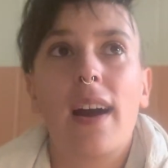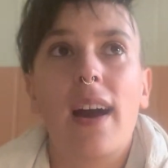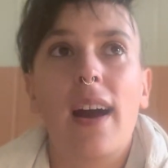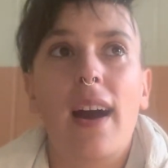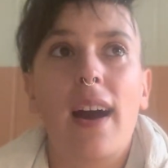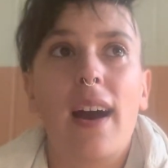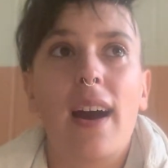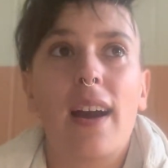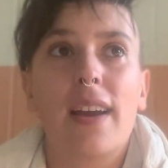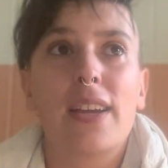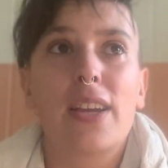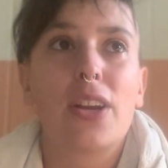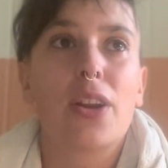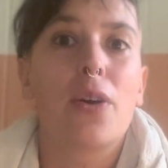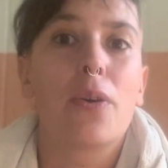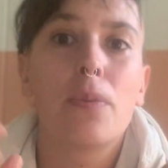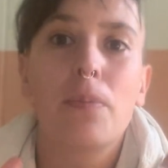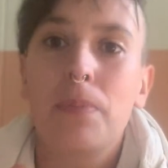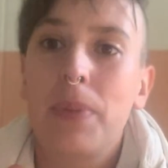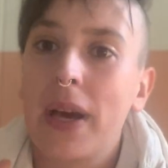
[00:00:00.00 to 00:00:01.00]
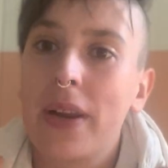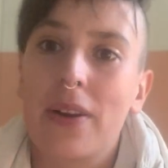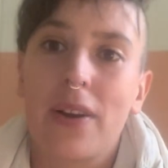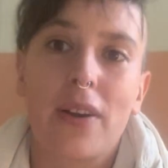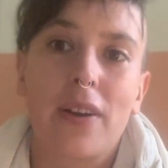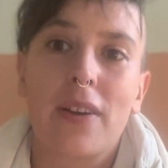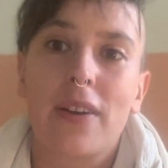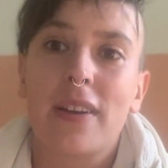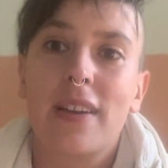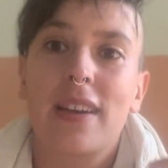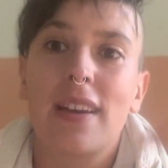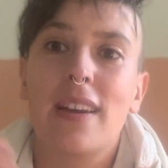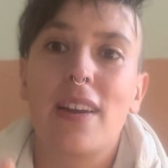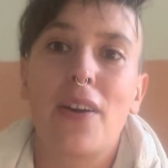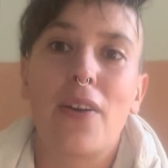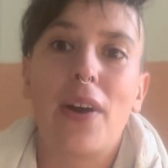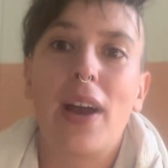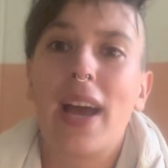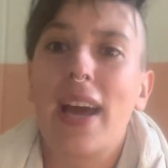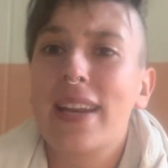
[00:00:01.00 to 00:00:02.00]
better,
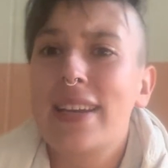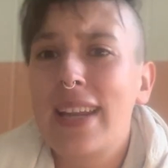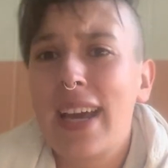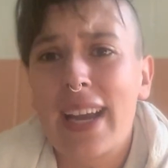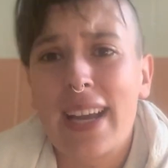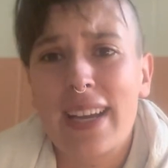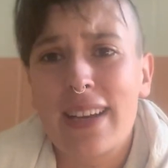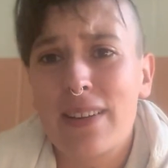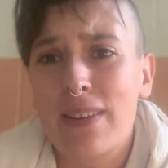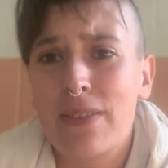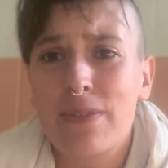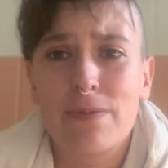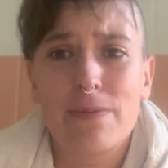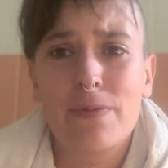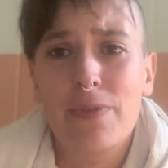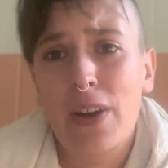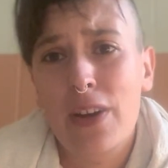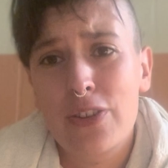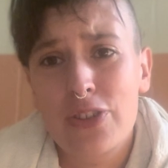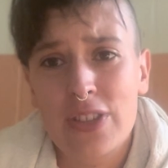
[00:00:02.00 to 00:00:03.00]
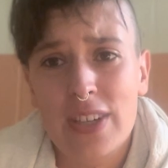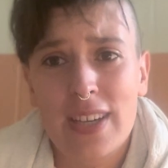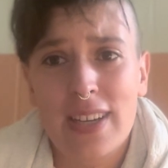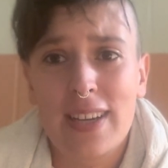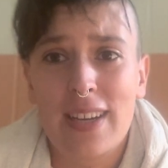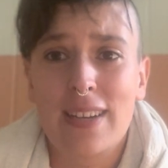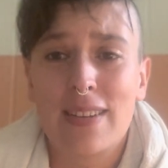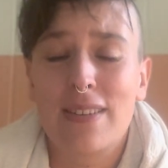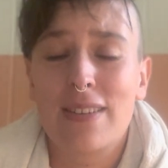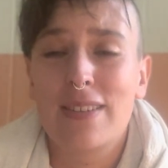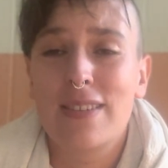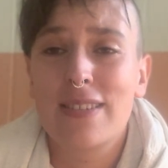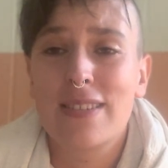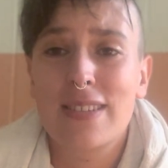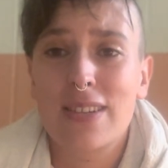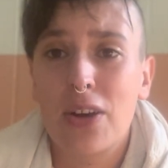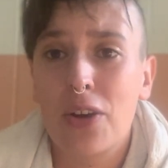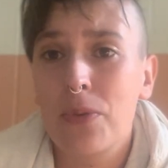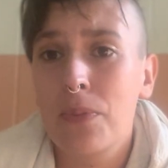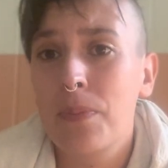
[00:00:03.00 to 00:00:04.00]
head, neck function and
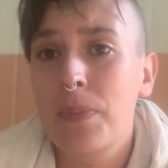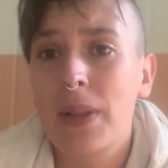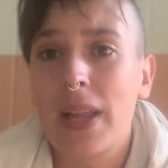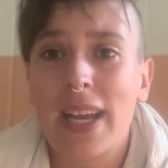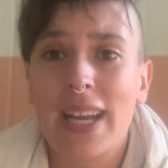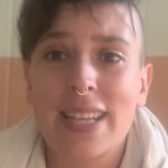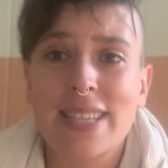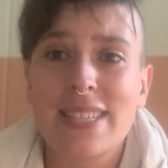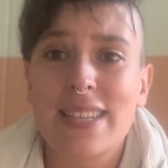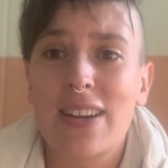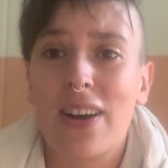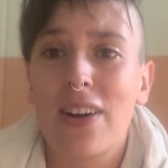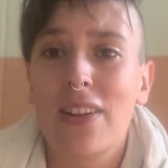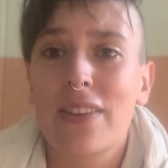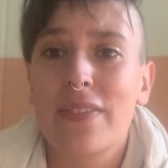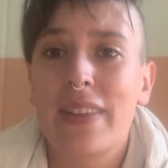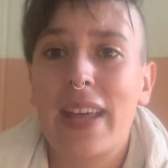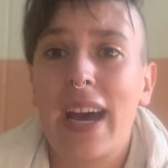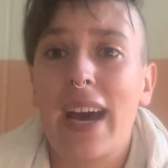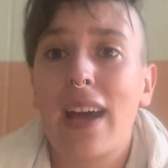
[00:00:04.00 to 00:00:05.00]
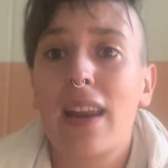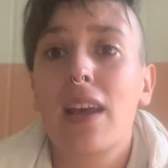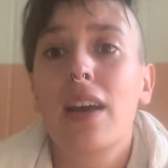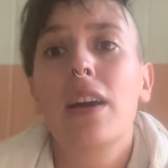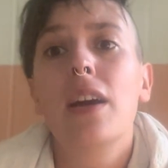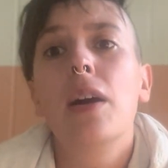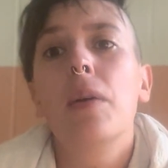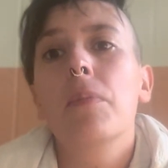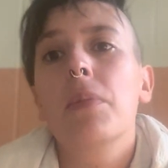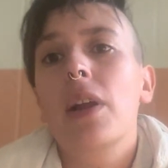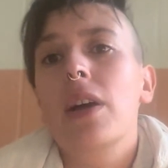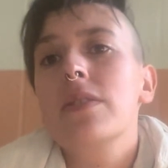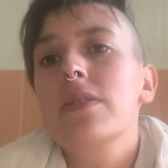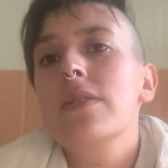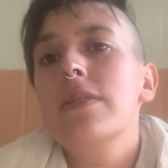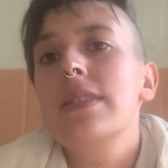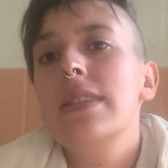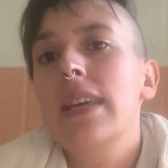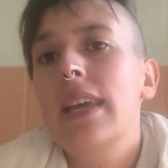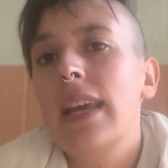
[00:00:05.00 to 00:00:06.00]
skull plates and all of that, but also
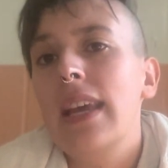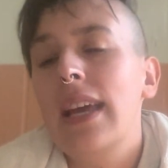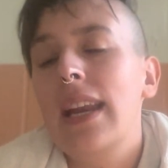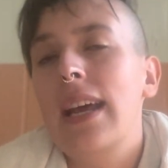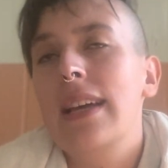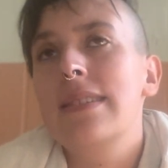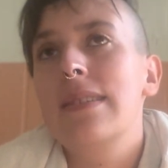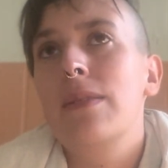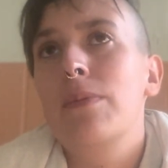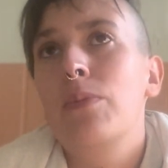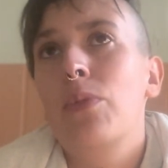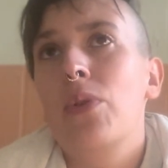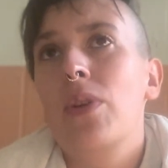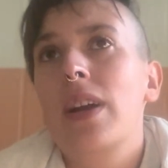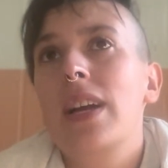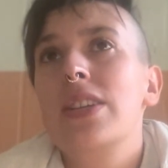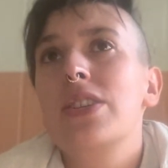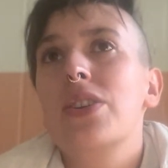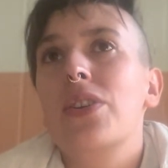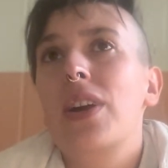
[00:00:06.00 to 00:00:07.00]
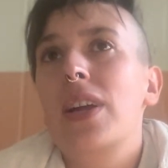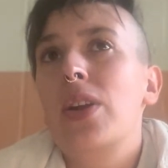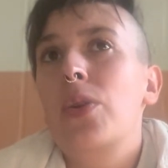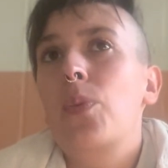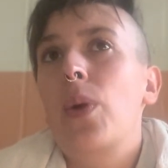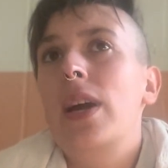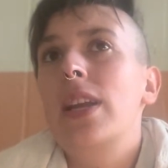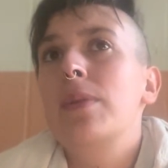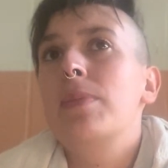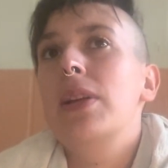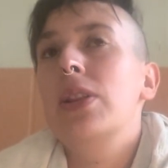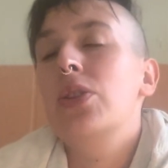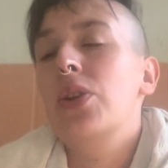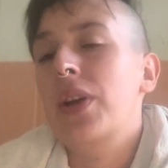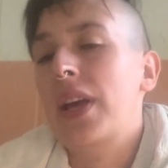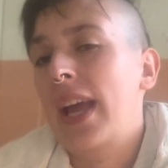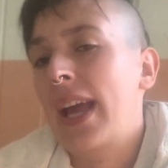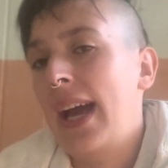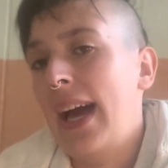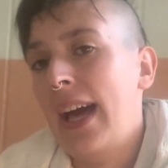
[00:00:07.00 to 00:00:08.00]
seeing it as a more integrated way to be
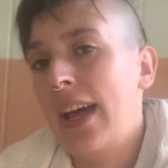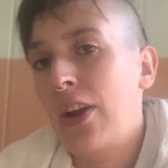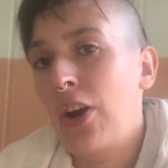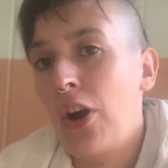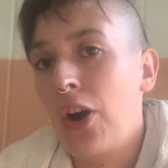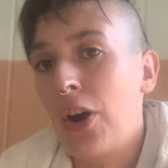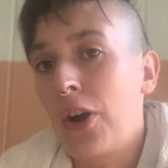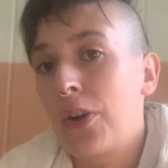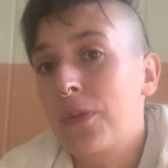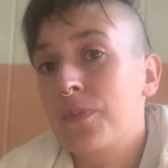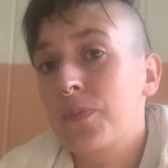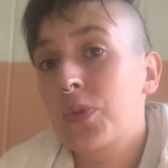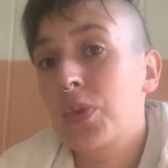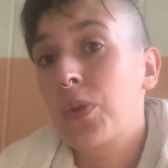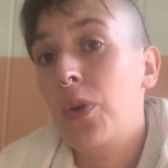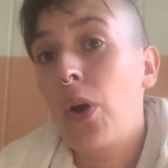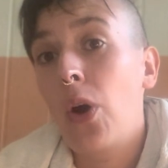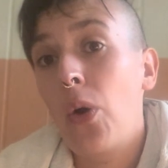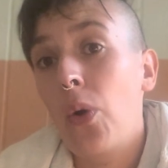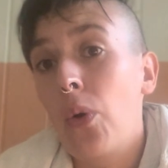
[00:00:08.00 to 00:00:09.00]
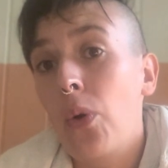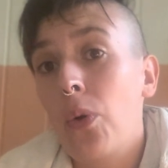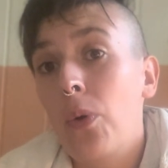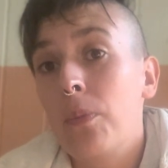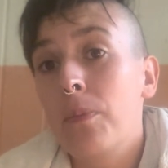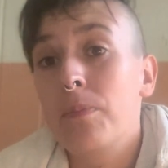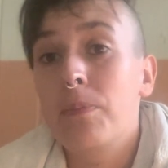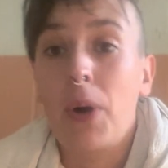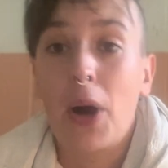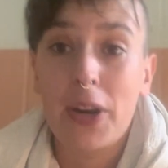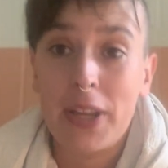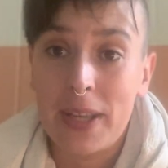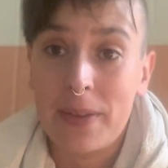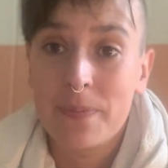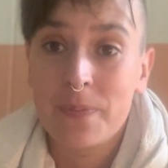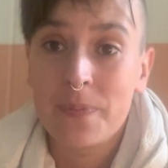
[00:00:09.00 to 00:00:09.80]
looking at our whole body.